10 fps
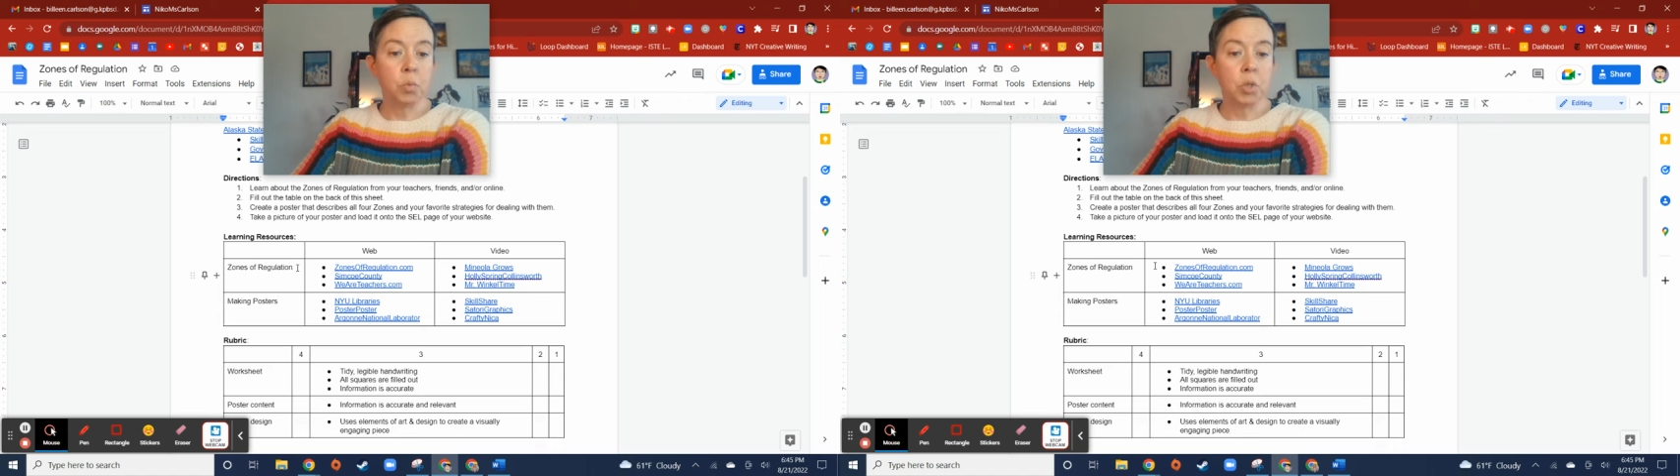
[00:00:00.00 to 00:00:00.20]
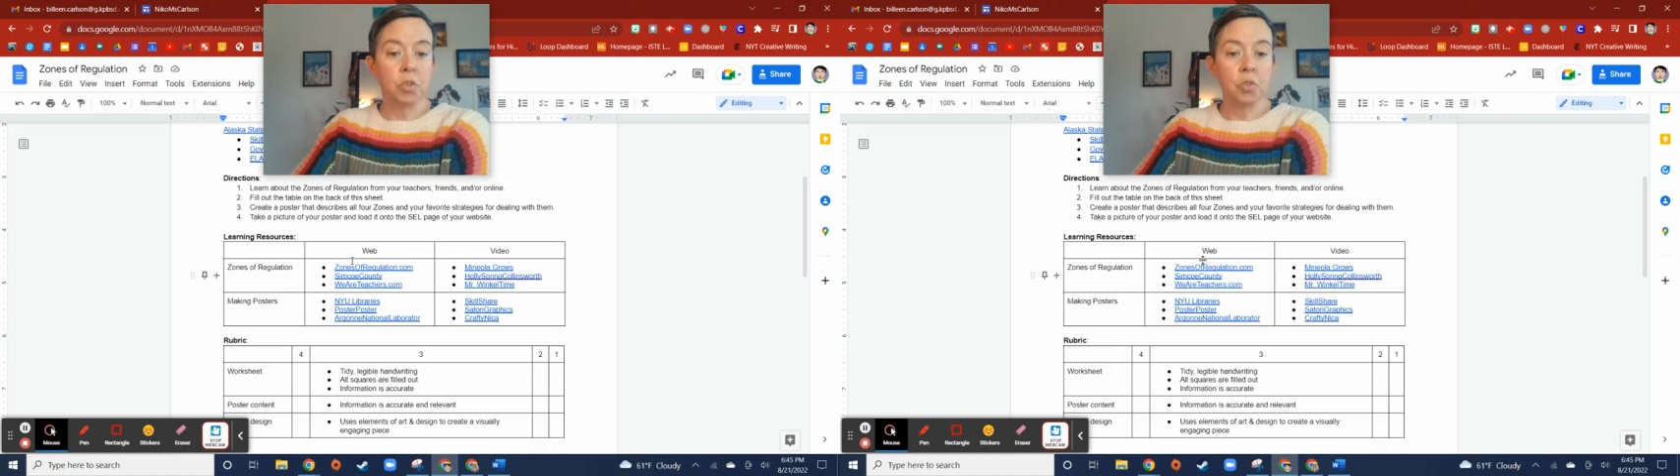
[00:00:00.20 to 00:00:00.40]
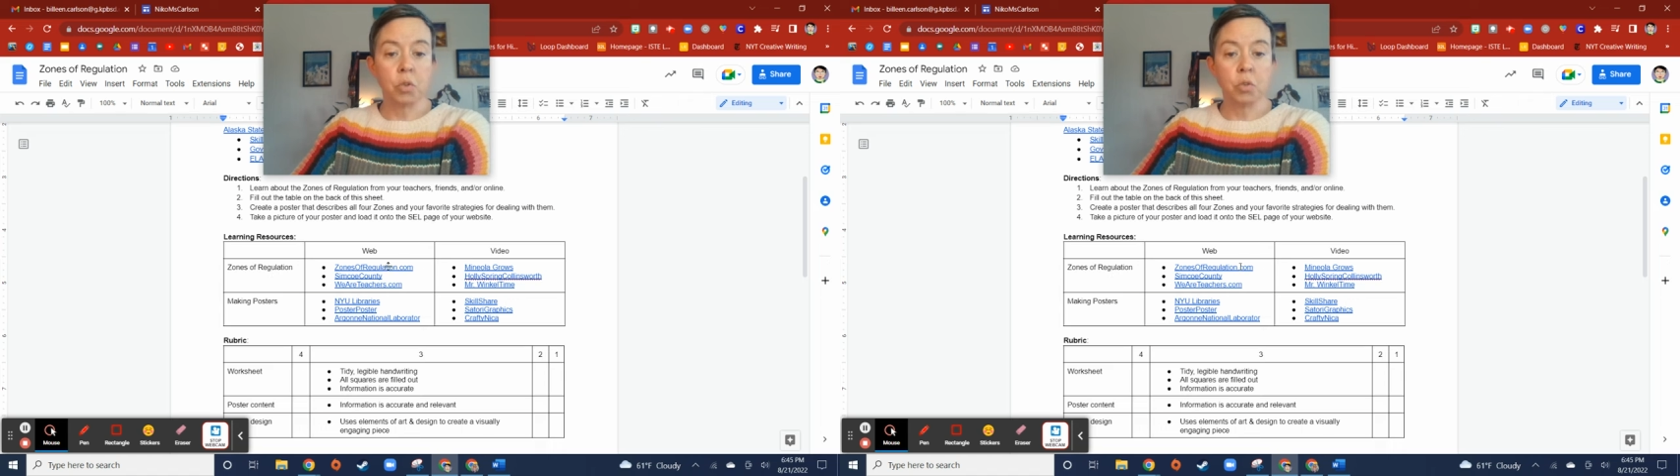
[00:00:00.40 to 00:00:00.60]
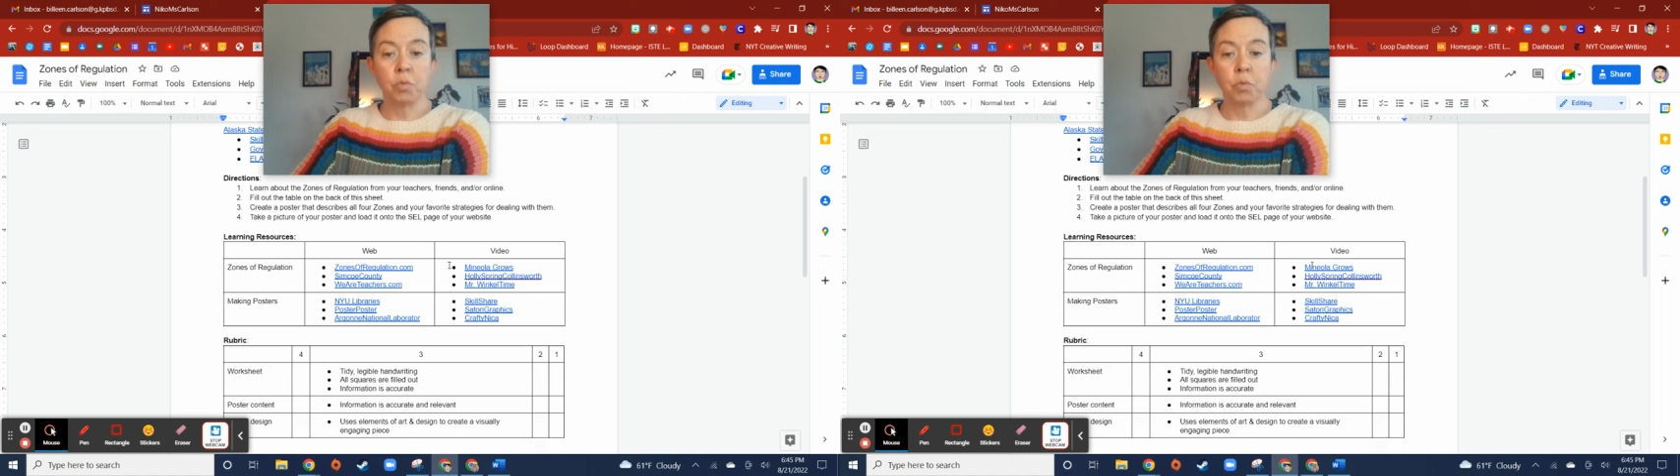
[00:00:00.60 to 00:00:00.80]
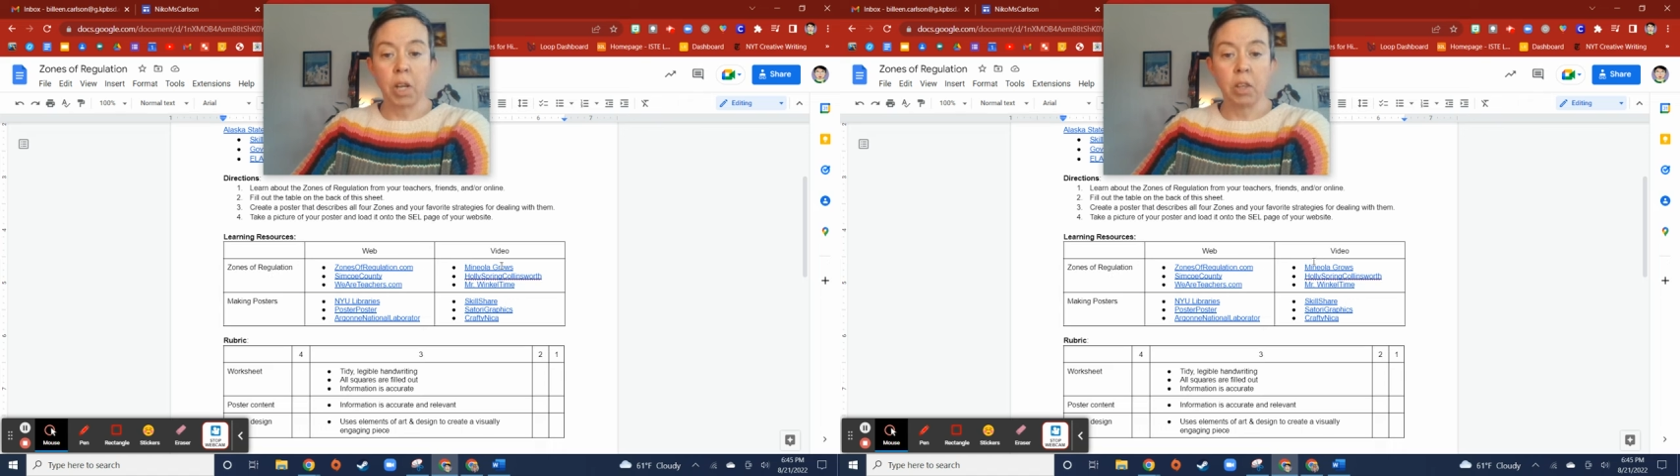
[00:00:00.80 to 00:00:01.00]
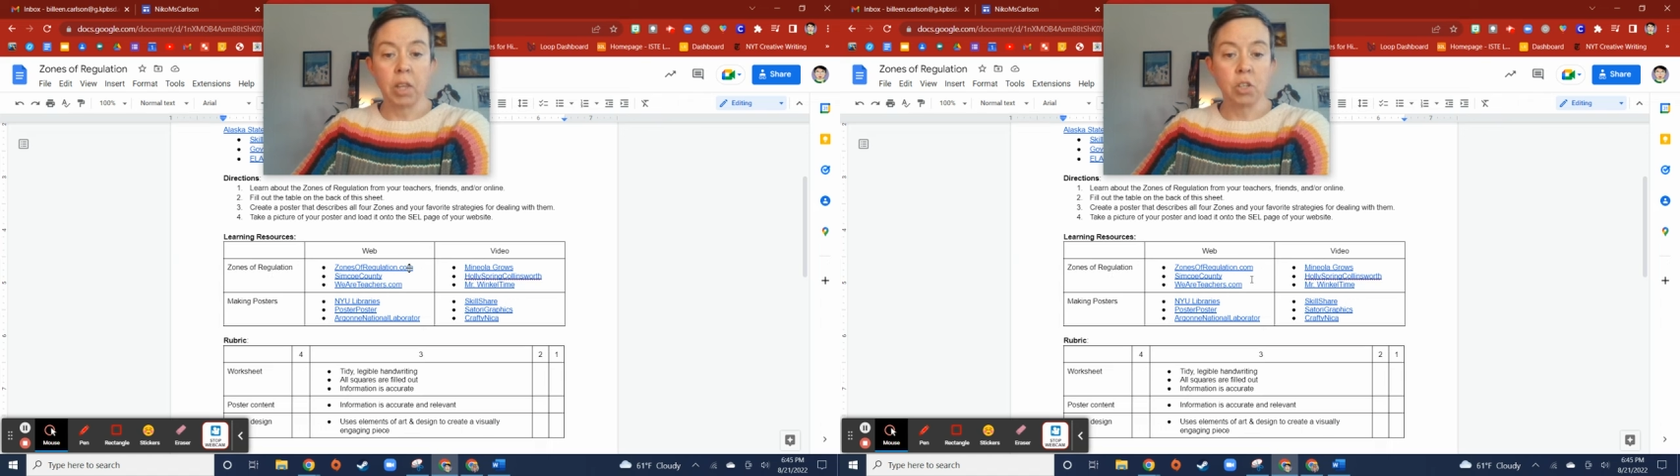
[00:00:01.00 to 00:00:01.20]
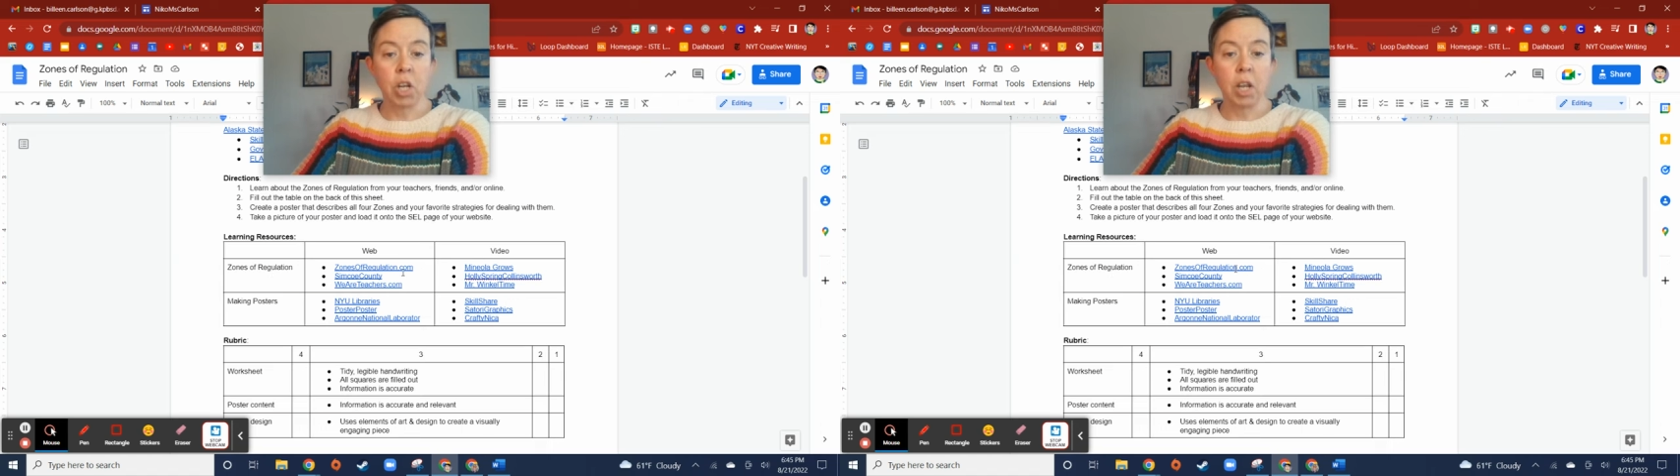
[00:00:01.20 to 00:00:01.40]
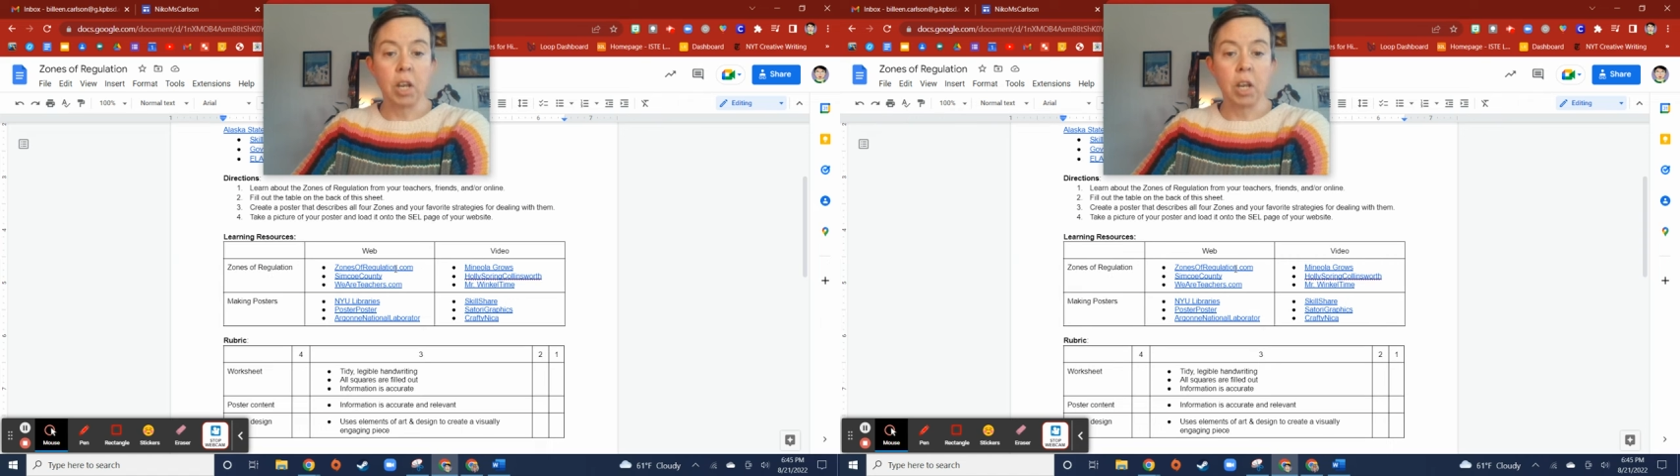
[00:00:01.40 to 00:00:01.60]
which is zones of
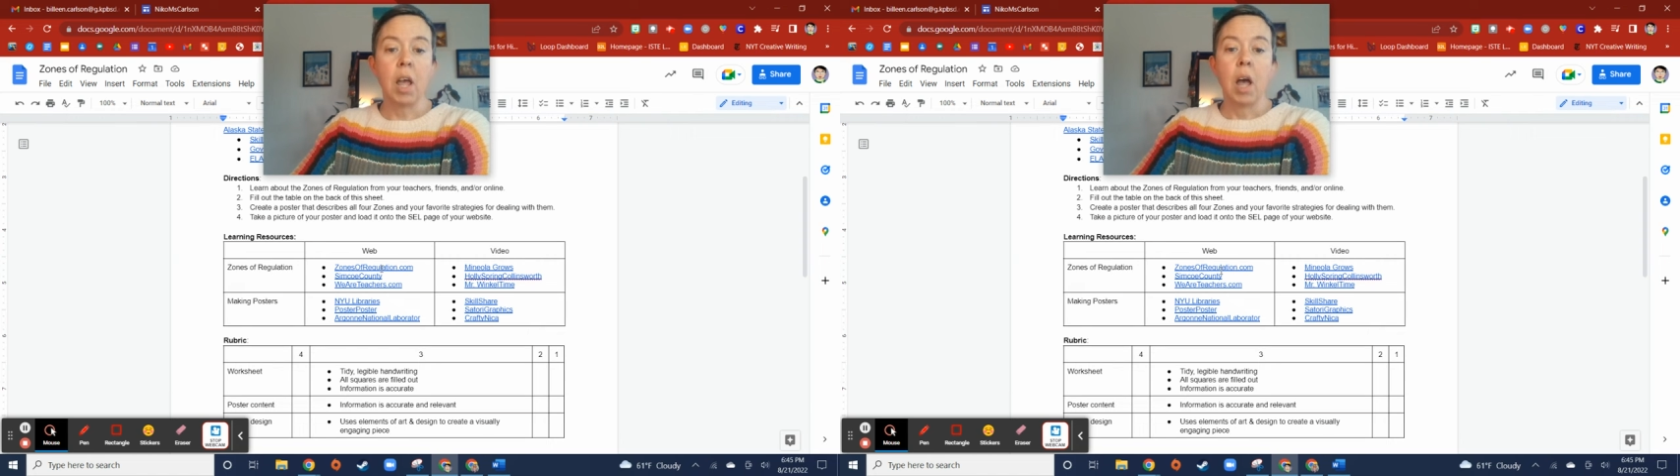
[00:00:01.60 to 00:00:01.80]
regulation.